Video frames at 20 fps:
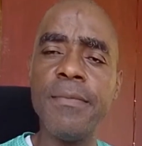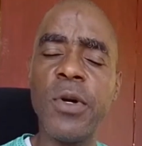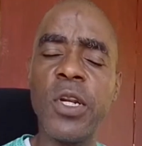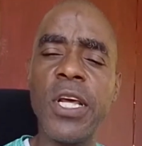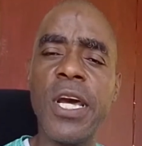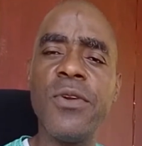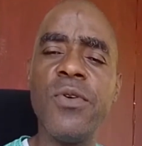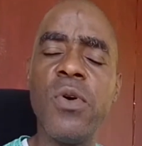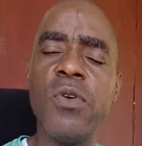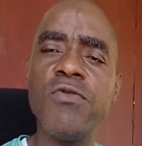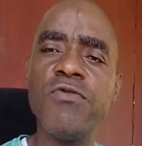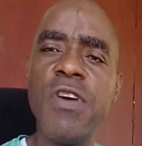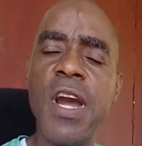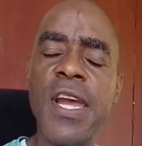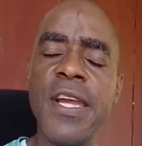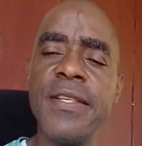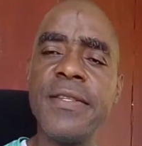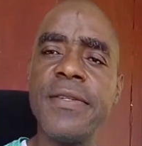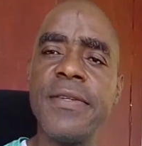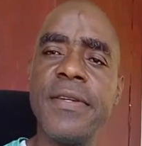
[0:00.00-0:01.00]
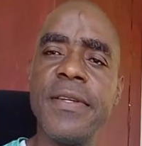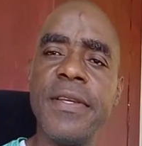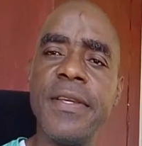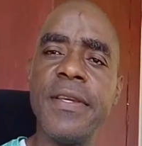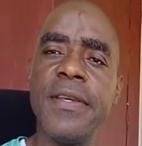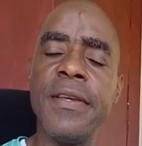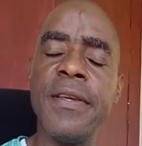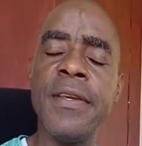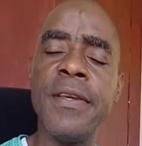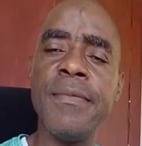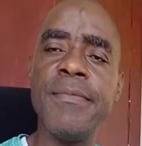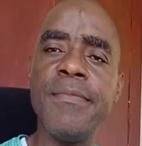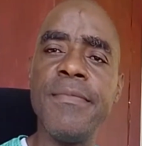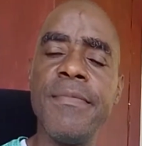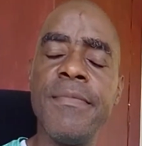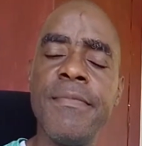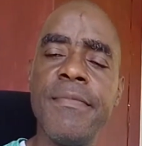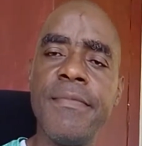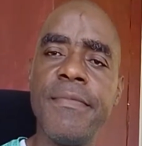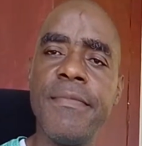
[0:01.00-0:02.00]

But I don't write him